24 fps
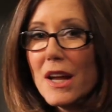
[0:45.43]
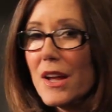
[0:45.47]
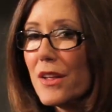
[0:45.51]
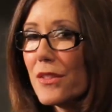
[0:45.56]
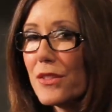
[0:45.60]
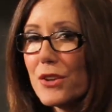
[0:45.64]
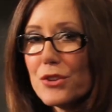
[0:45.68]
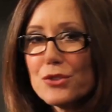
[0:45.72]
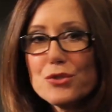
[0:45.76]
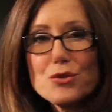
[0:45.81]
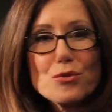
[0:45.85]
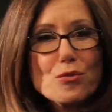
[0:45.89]

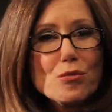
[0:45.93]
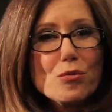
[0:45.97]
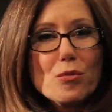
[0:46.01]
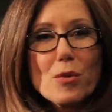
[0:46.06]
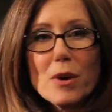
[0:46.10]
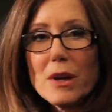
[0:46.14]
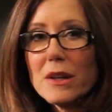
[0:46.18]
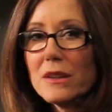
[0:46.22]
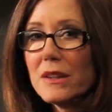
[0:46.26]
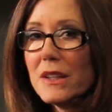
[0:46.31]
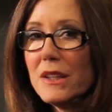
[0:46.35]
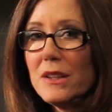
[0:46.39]
There's
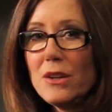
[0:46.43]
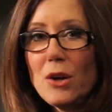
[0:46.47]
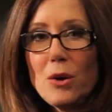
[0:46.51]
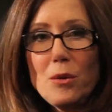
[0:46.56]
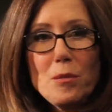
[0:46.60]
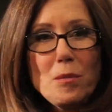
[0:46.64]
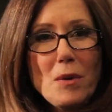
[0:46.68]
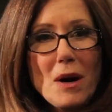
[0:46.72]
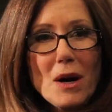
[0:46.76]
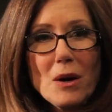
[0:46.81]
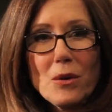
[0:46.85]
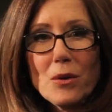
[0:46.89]
really no
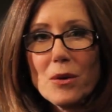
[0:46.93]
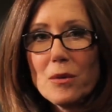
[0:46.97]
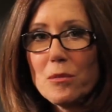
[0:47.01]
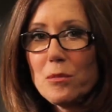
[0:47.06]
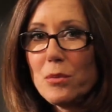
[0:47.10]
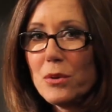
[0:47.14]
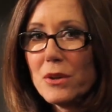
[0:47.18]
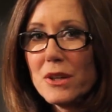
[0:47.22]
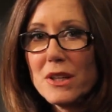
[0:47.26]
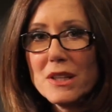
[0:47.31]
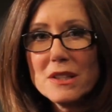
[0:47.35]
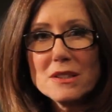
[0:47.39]
power in
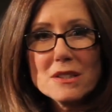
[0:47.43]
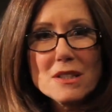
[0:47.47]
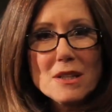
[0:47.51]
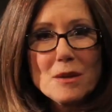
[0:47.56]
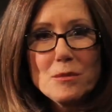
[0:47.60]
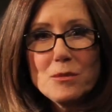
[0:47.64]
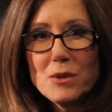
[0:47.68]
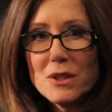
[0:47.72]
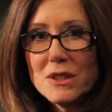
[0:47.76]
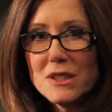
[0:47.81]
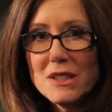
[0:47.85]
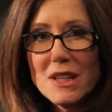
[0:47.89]
putting
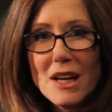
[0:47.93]
someone